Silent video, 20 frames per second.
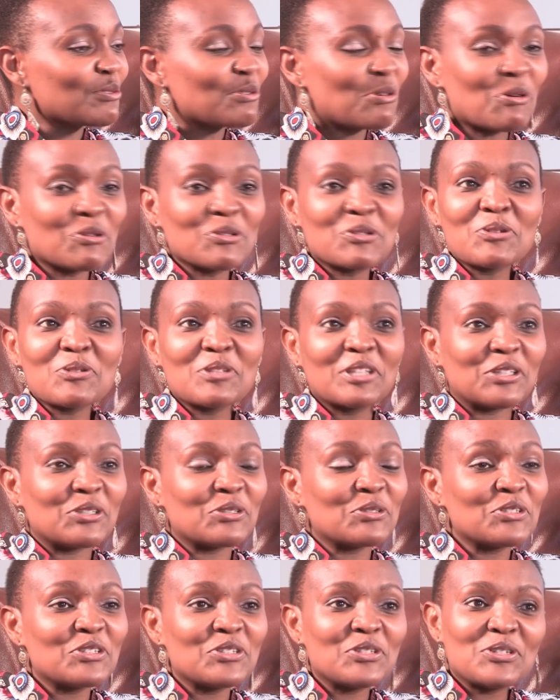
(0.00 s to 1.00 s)
Go to the
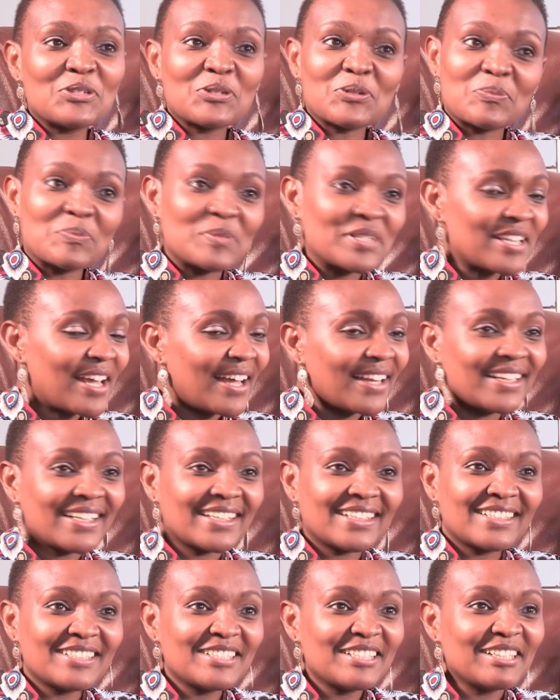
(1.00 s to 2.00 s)
YouTube
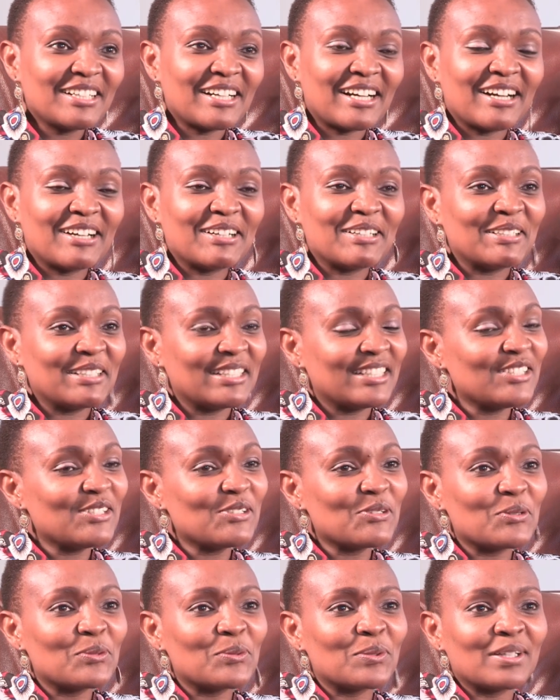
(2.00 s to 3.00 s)
channel
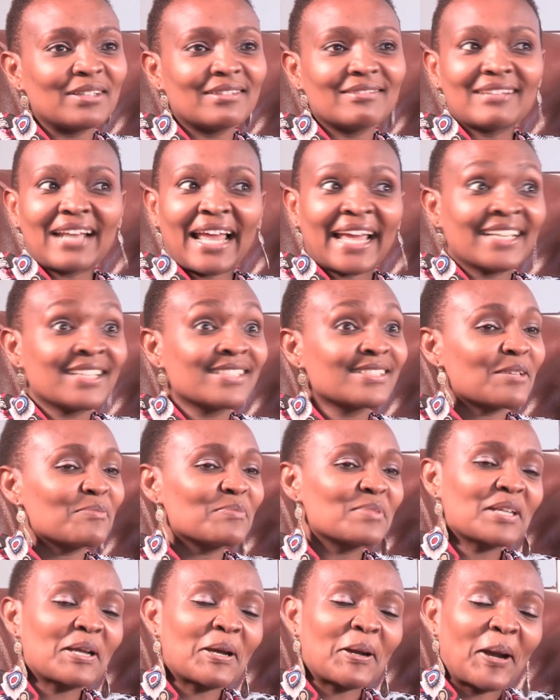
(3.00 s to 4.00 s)
and like,
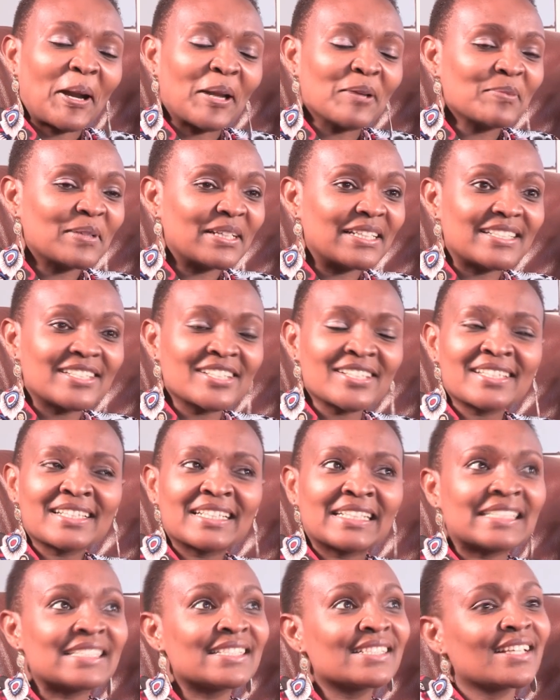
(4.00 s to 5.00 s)
subscribe, and
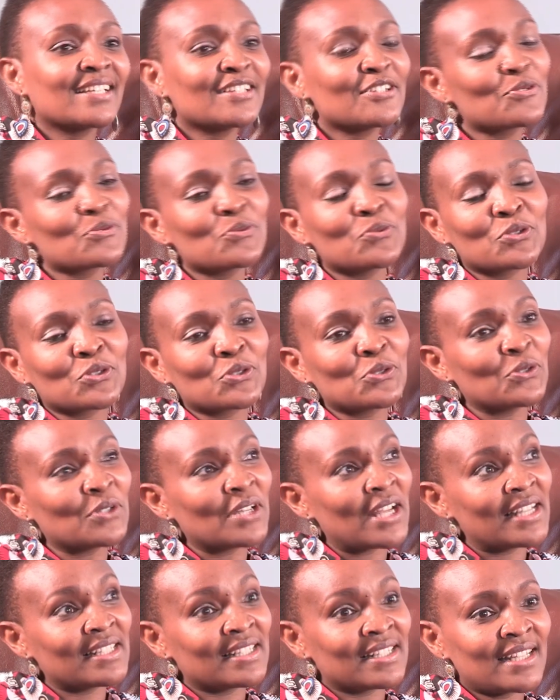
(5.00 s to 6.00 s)
just listen to what
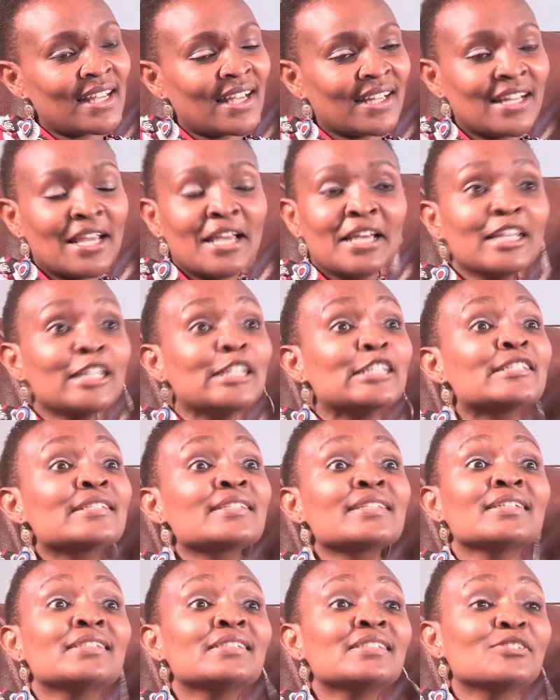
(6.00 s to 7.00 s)
God has done. He's
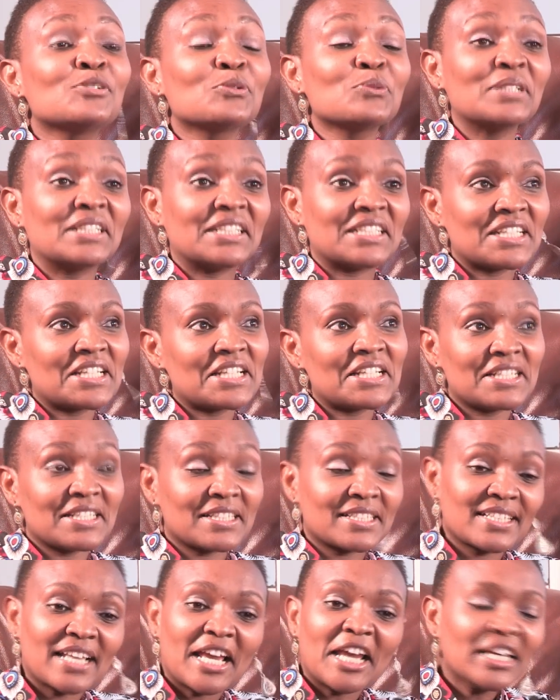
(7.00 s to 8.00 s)
still doing it.
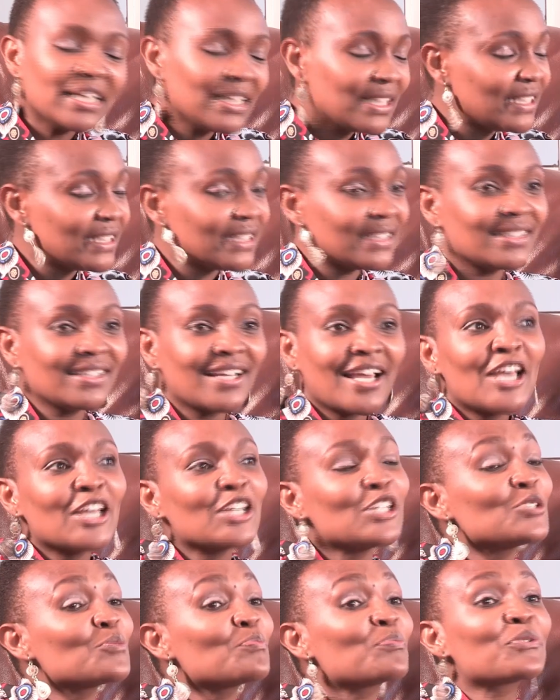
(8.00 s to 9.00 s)
He's healing.
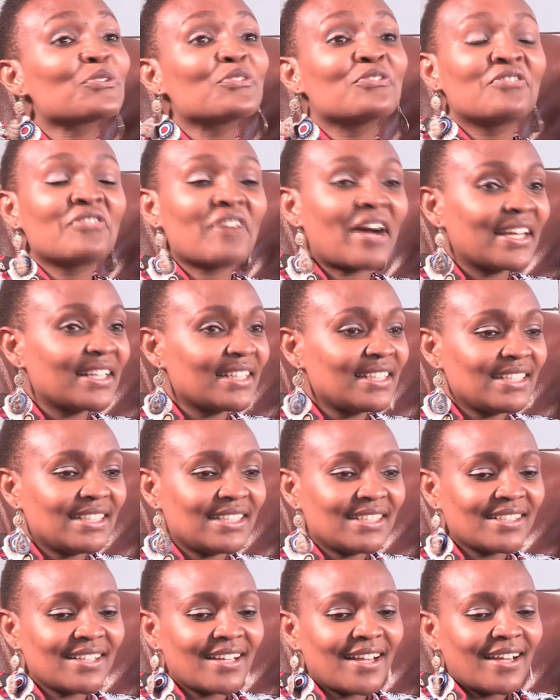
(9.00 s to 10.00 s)
He's
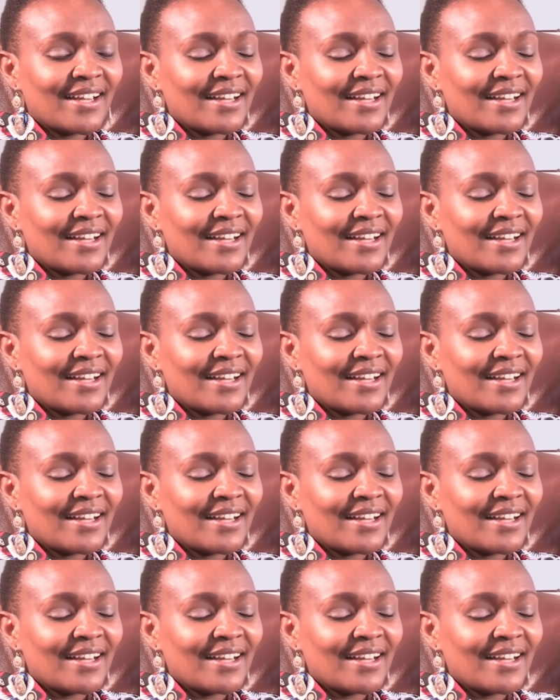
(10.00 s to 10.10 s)
providing.